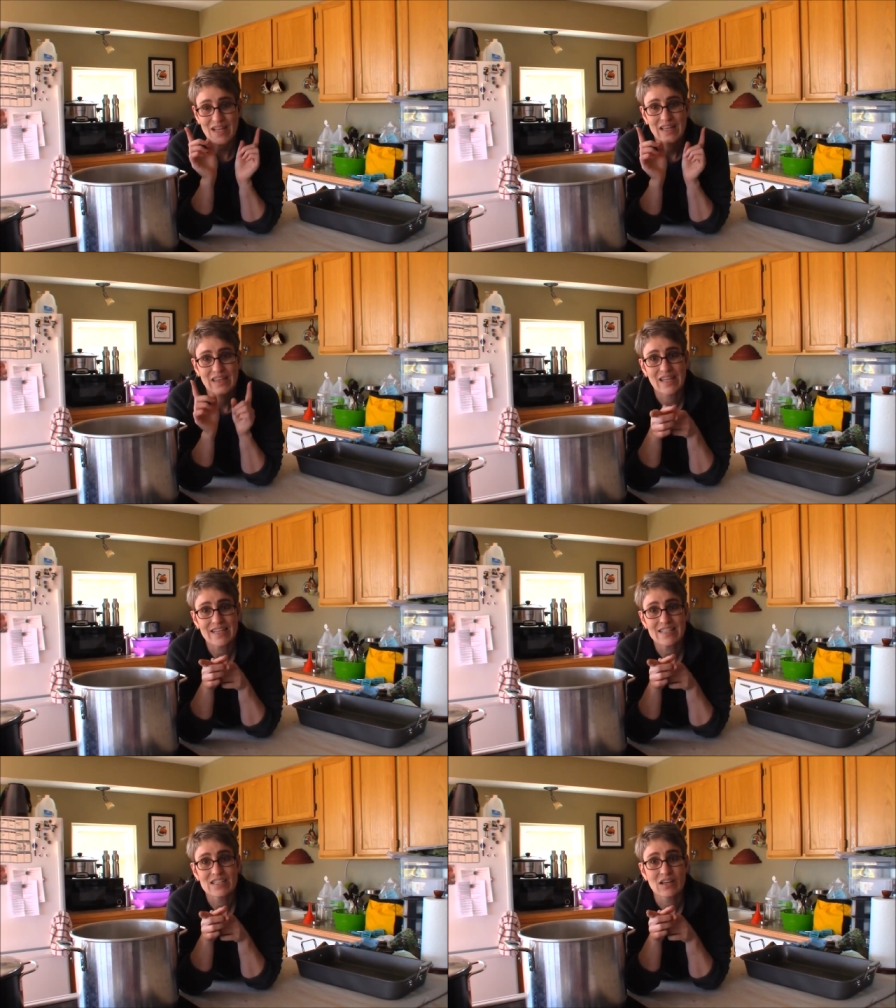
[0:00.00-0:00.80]

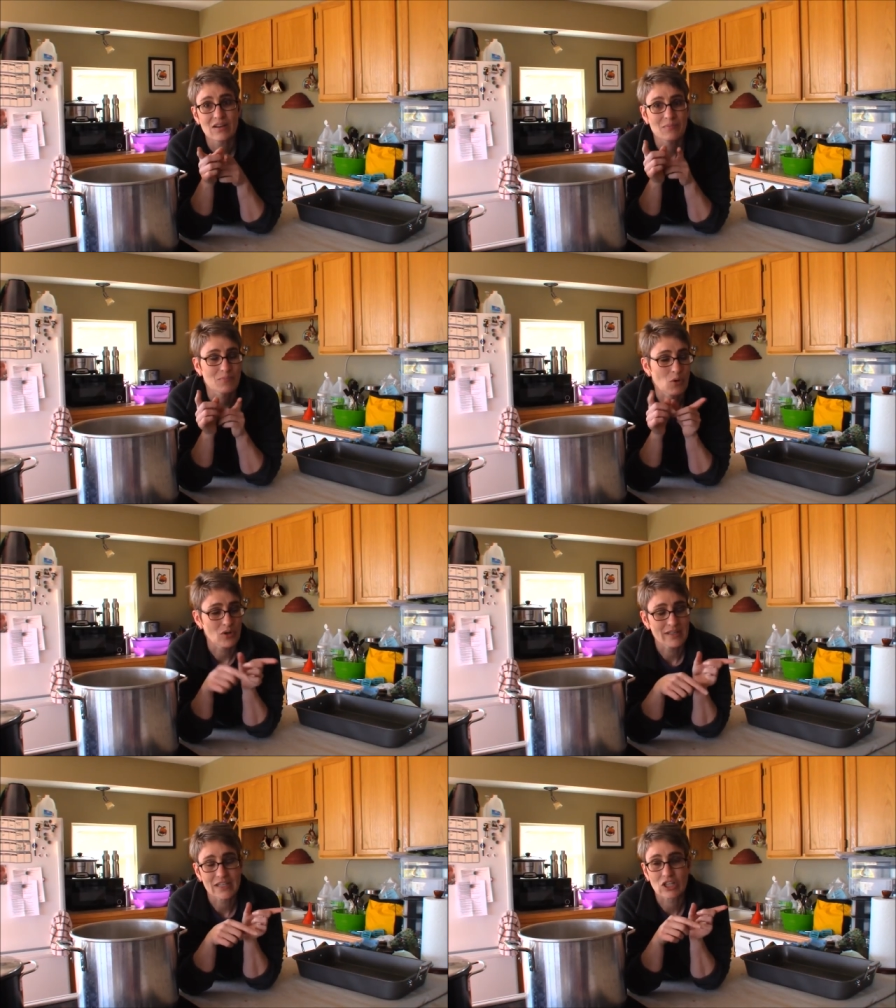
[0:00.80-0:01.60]
Let's
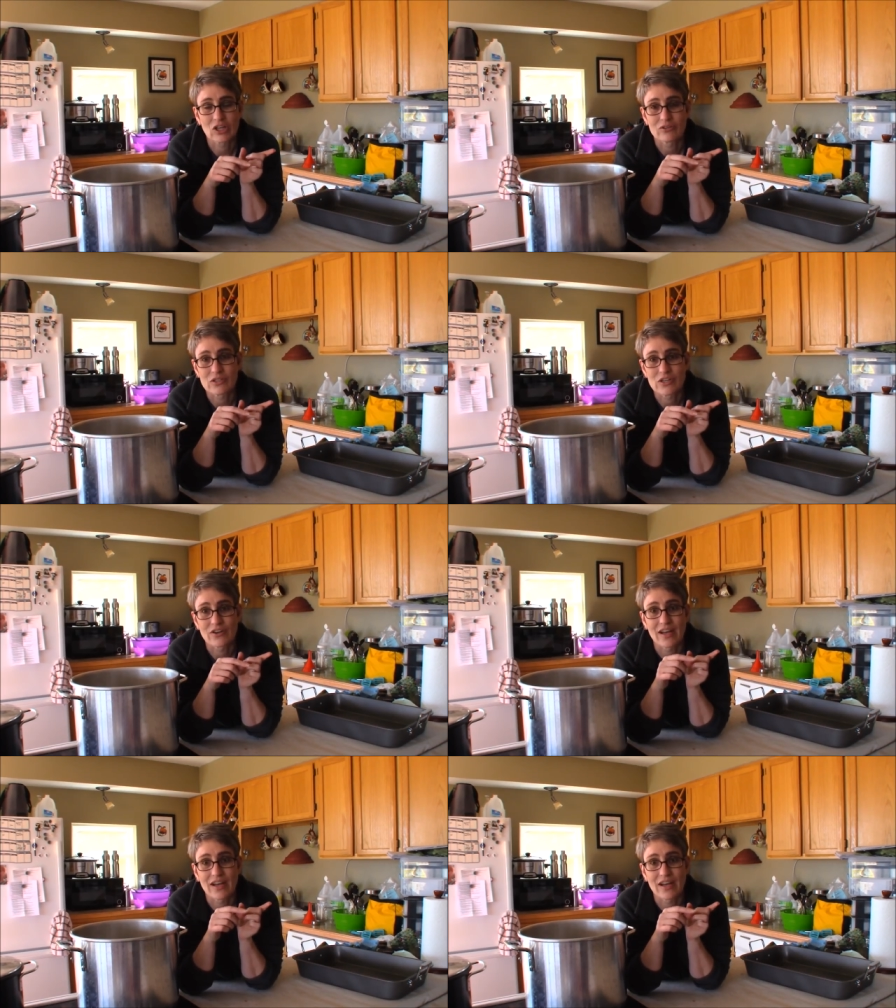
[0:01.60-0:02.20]
pull in close here,